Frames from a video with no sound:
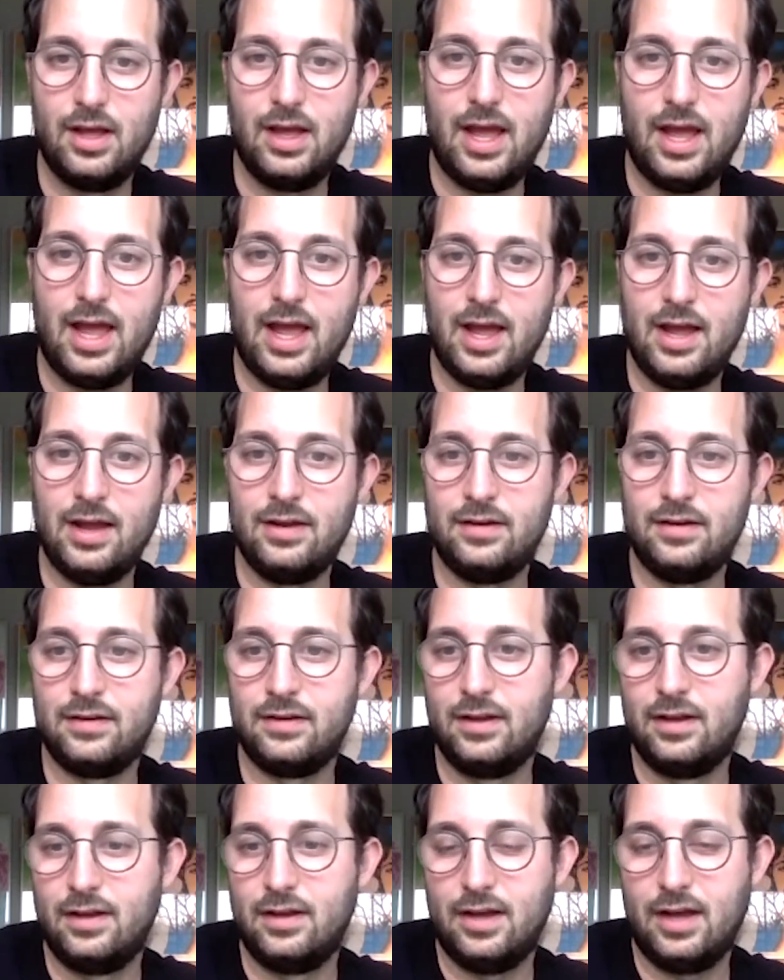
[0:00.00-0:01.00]
And
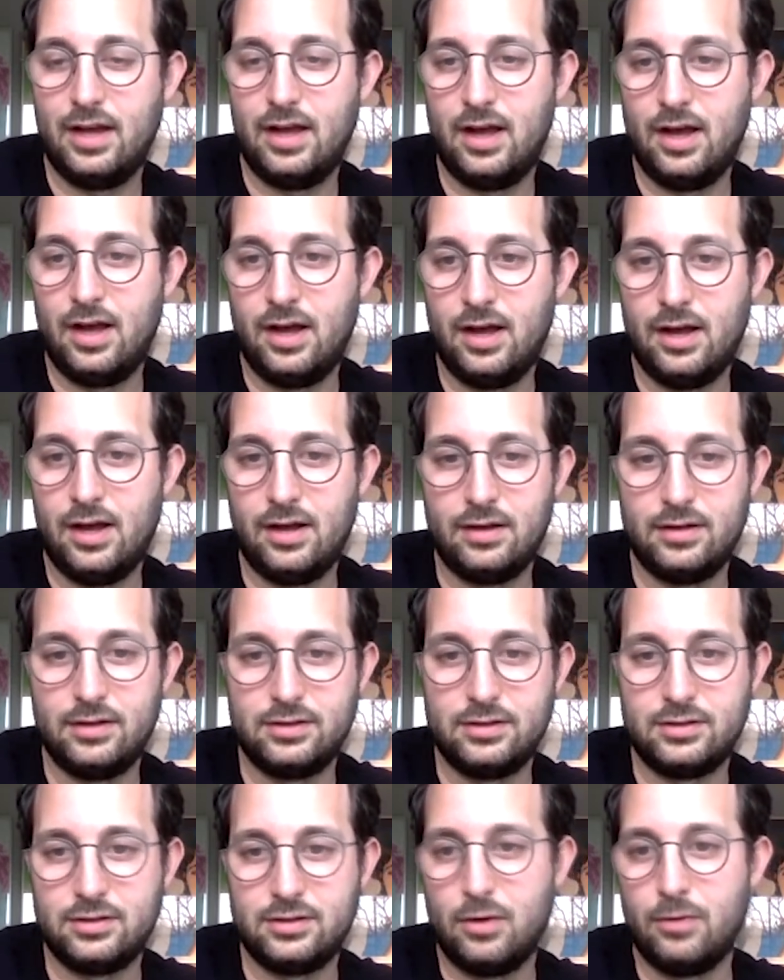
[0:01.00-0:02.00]

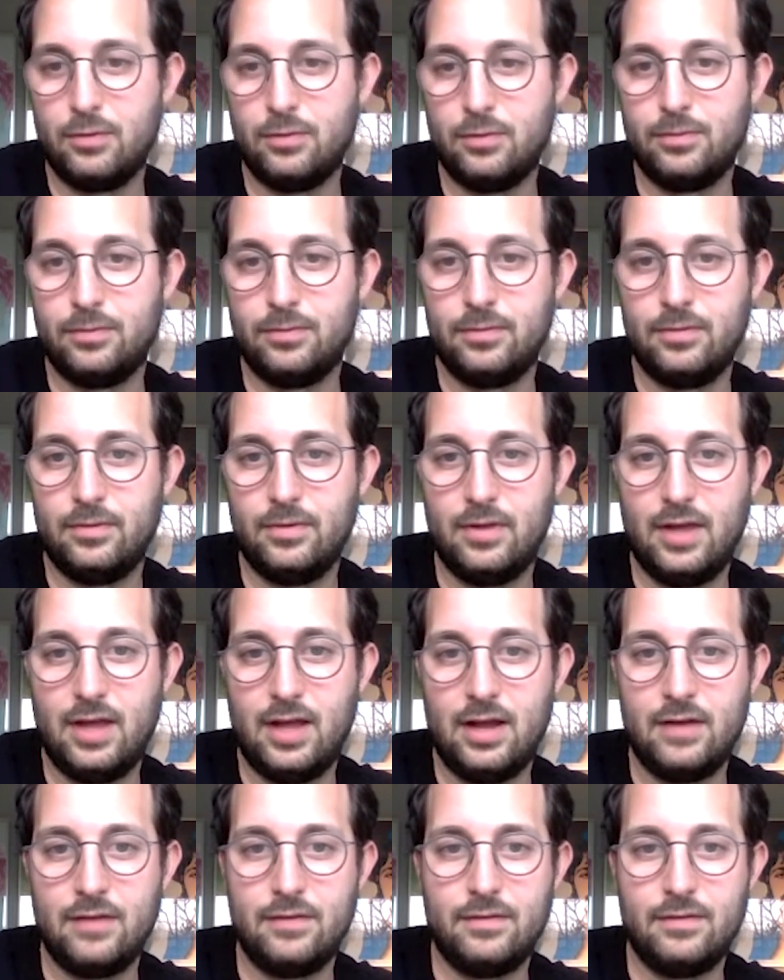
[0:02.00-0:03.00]
so
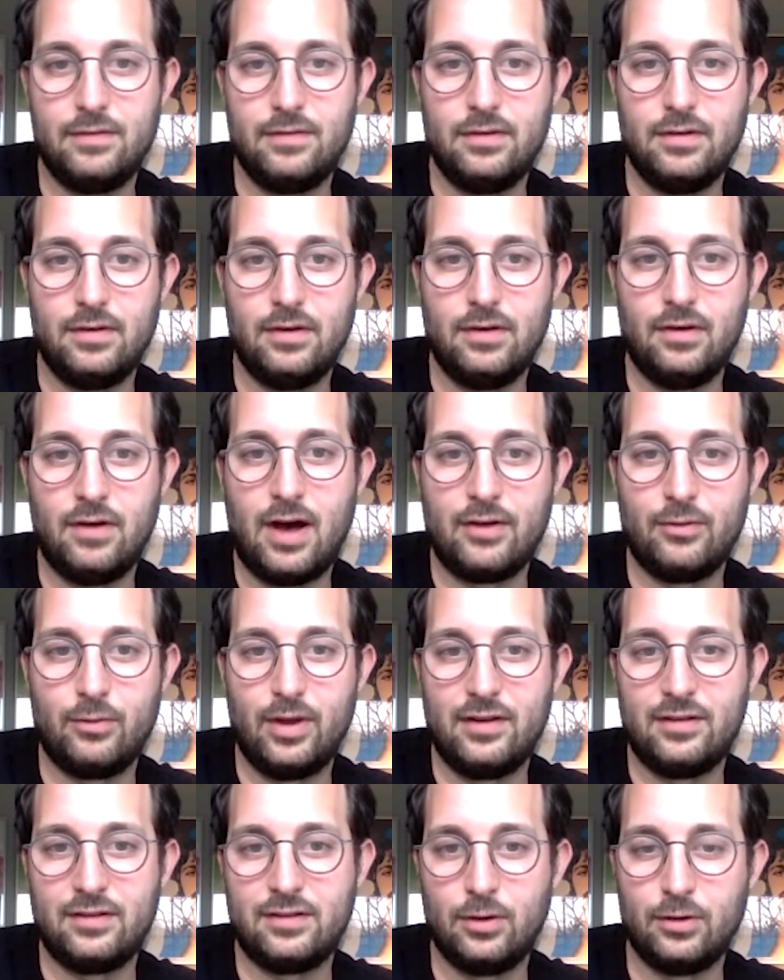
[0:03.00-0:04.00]
in a lot of
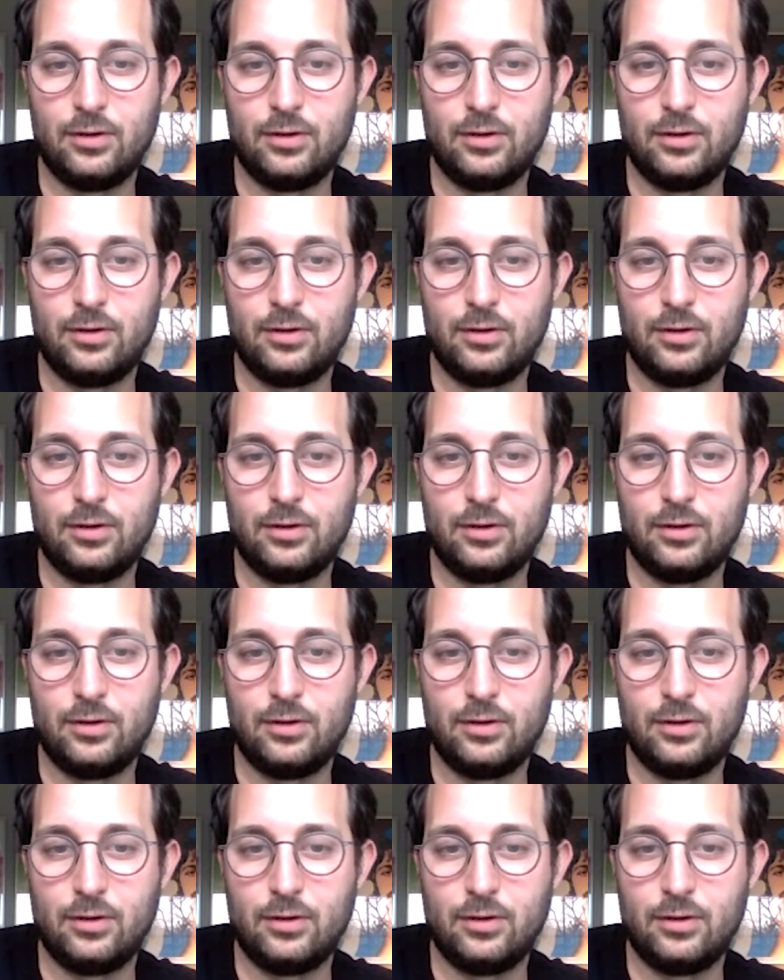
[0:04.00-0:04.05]
ways,